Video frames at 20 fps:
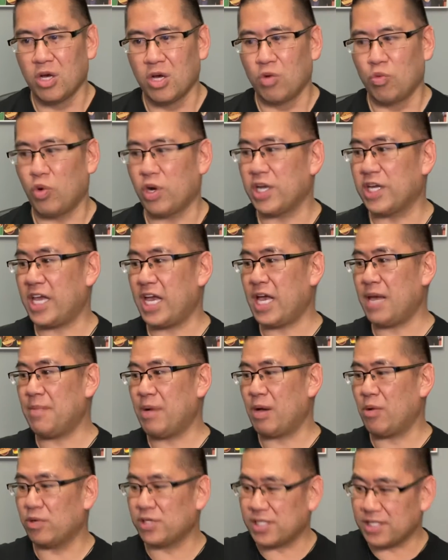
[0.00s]
What a game.
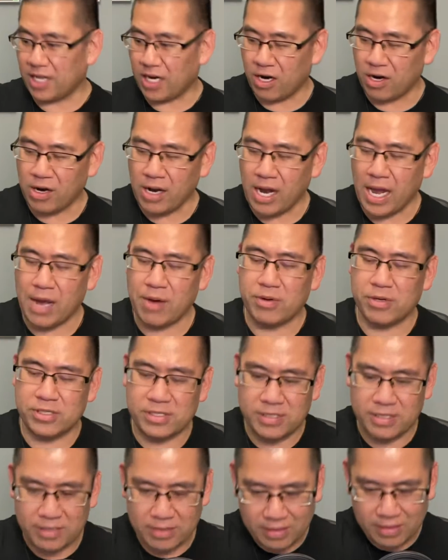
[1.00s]
I wasn't there. I
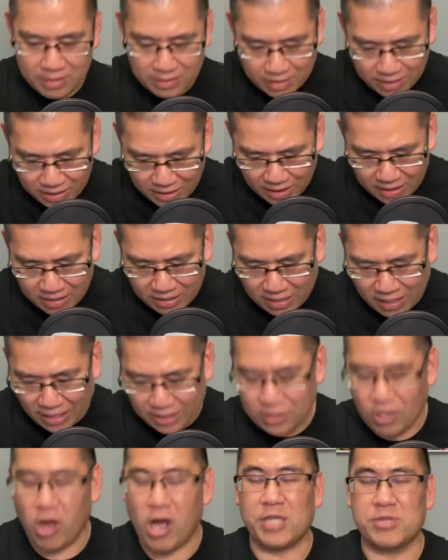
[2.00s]
was at
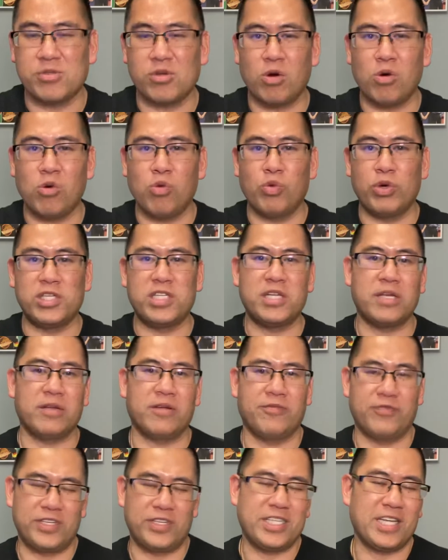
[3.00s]
the hospital
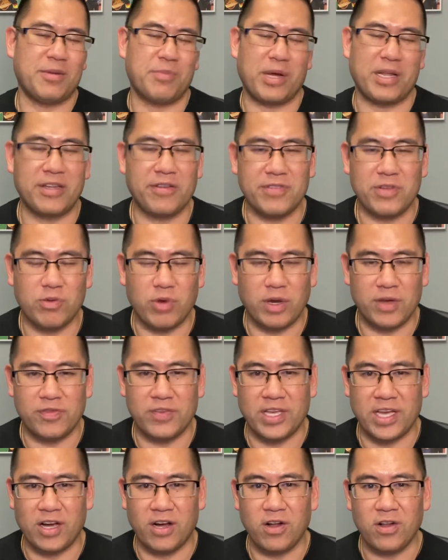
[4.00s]
visiting my lovely wife,
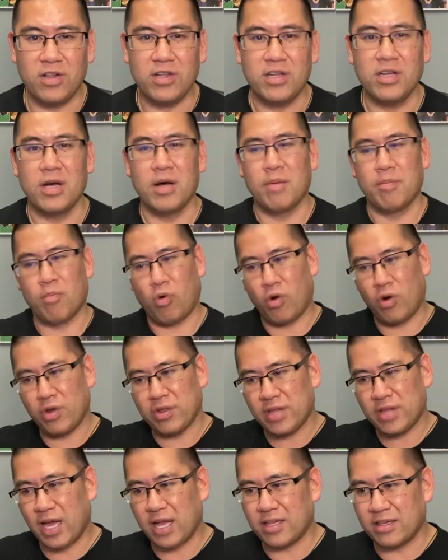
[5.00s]
Gail. More
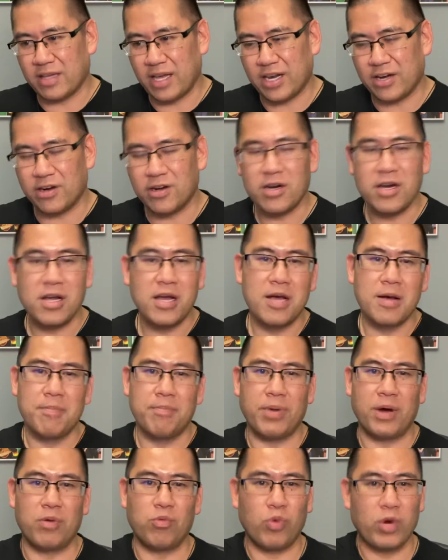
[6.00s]
on that later.
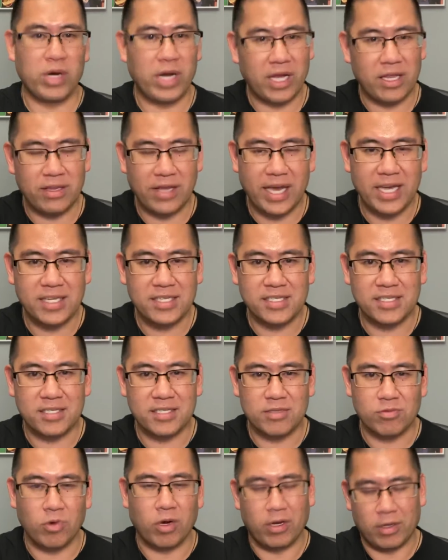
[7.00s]
But what I liked,
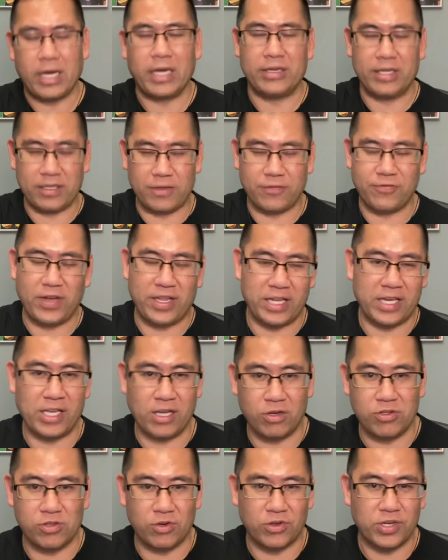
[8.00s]
well, I like the fact that
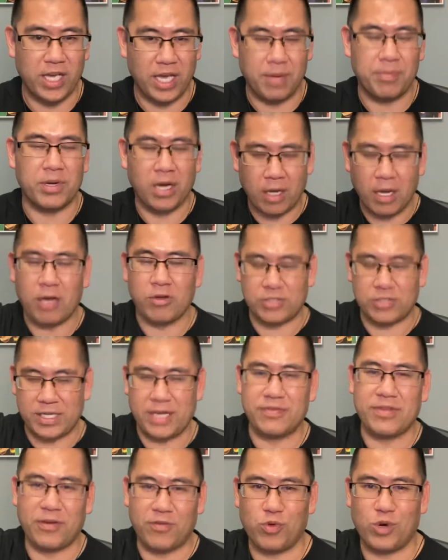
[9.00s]
Gail's okay, but I'll
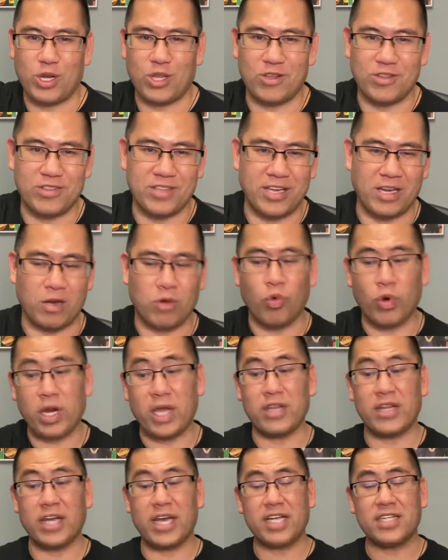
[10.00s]
save that for another thing. What I
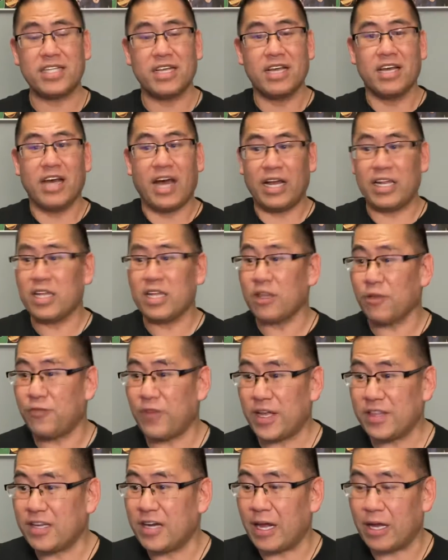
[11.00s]
like the
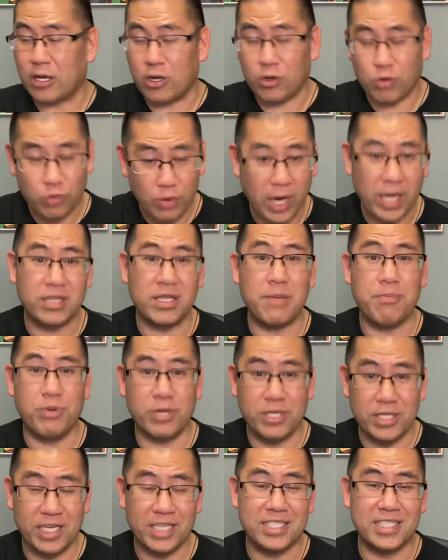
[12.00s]
fact that I correctly
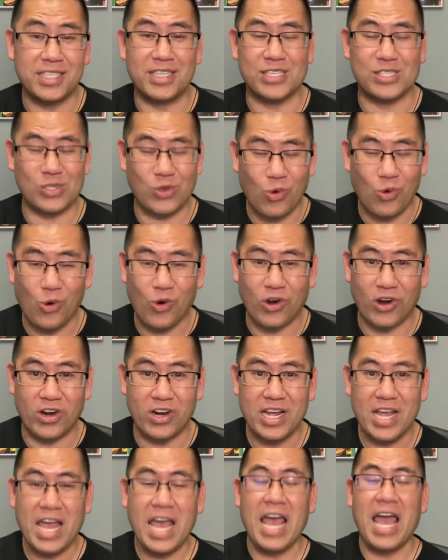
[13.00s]
predicted the score